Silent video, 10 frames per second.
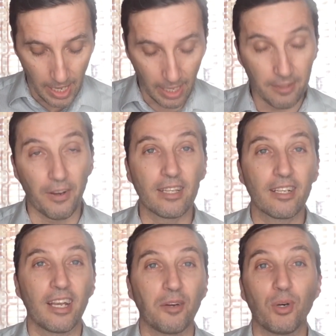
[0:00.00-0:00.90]
And
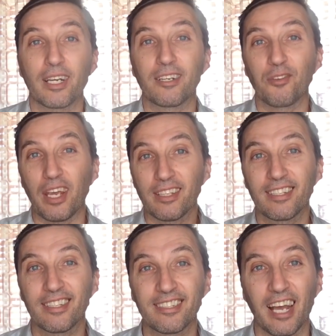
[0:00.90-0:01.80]
finally, I want to create
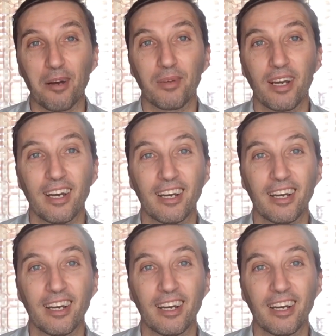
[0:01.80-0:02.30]
some